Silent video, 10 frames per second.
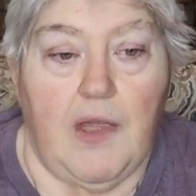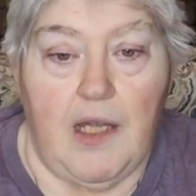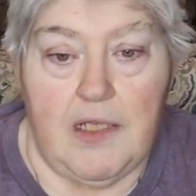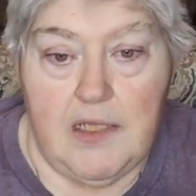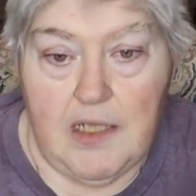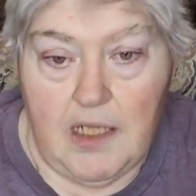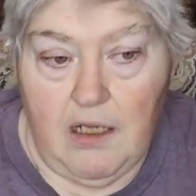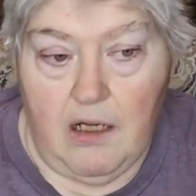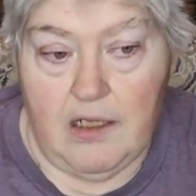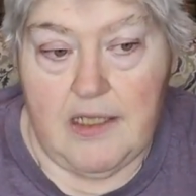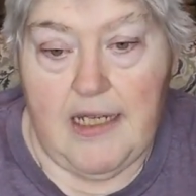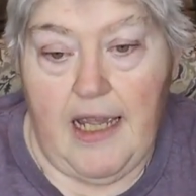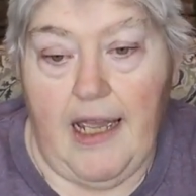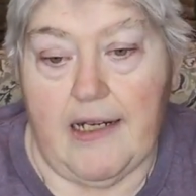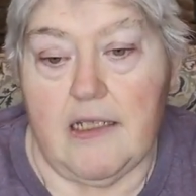I did
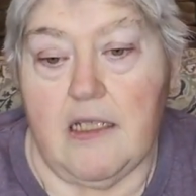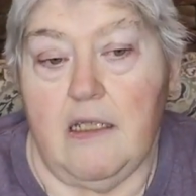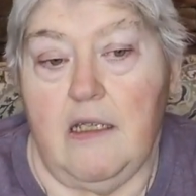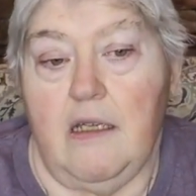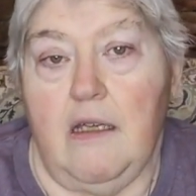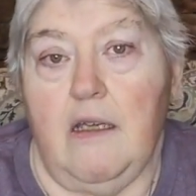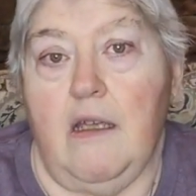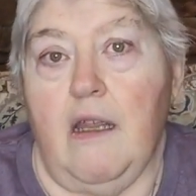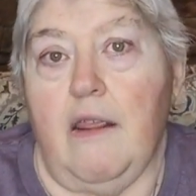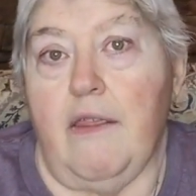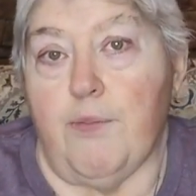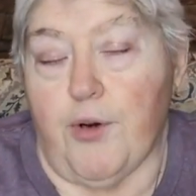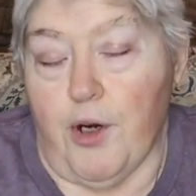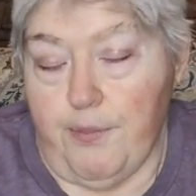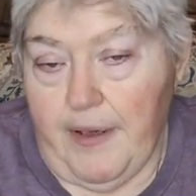contact the
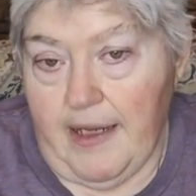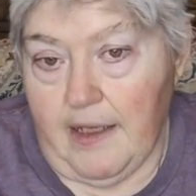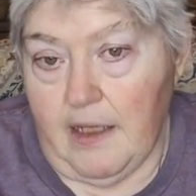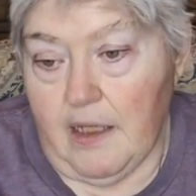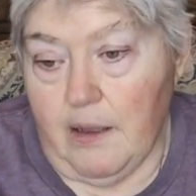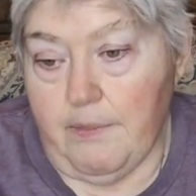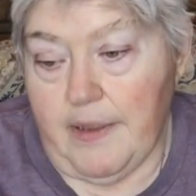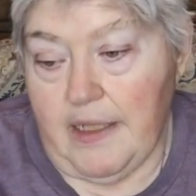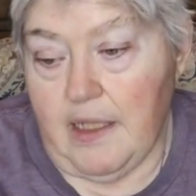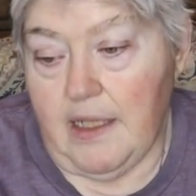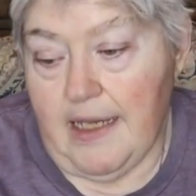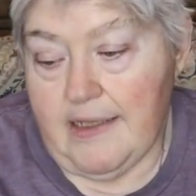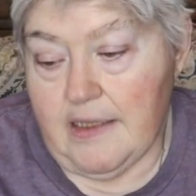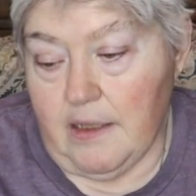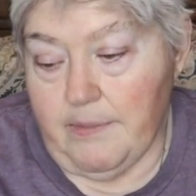propane company,
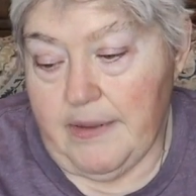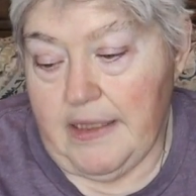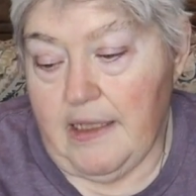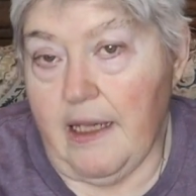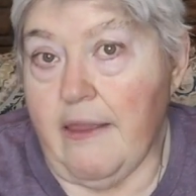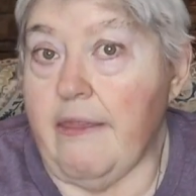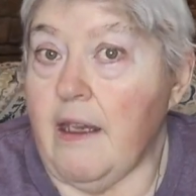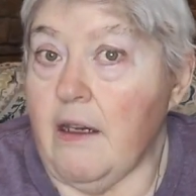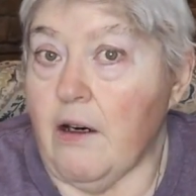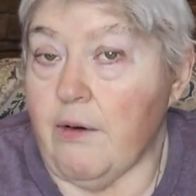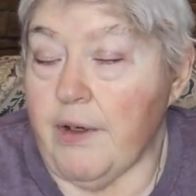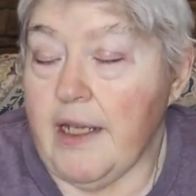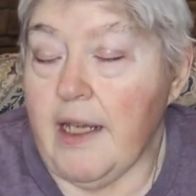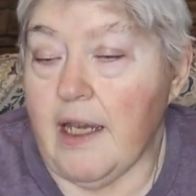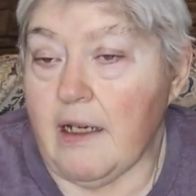gas company, and they
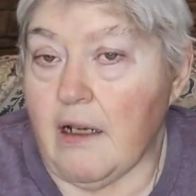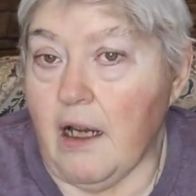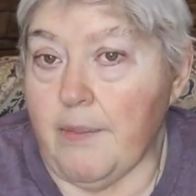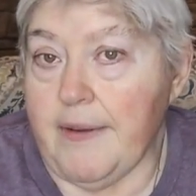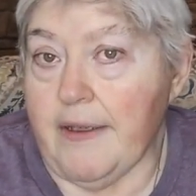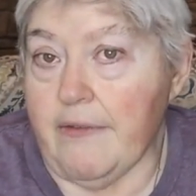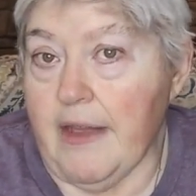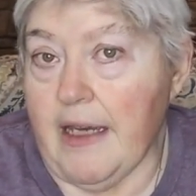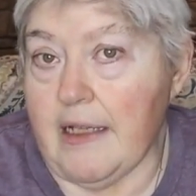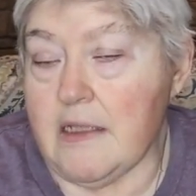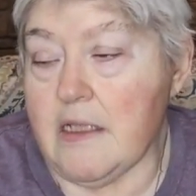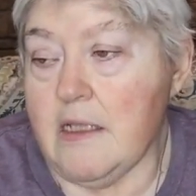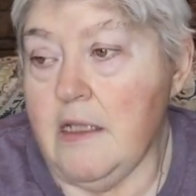already had a copy of that